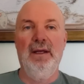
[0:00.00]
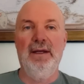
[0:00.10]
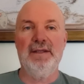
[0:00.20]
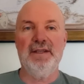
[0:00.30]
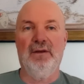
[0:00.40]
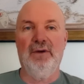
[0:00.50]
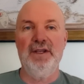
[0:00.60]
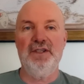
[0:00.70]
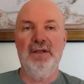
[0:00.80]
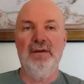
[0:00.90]
an
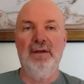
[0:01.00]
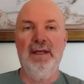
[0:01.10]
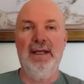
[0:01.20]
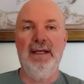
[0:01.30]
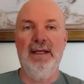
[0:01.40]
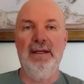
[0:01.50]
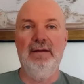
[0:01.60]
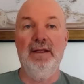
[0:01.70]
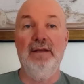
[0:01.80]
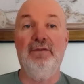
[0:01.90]
acceleration in
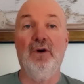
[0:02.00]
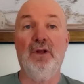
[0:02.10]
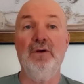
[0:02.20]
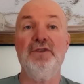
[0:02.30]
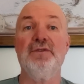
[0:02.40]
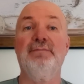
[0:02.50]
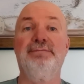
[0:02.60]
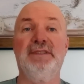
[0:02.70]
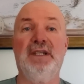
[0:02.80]
the foreclosures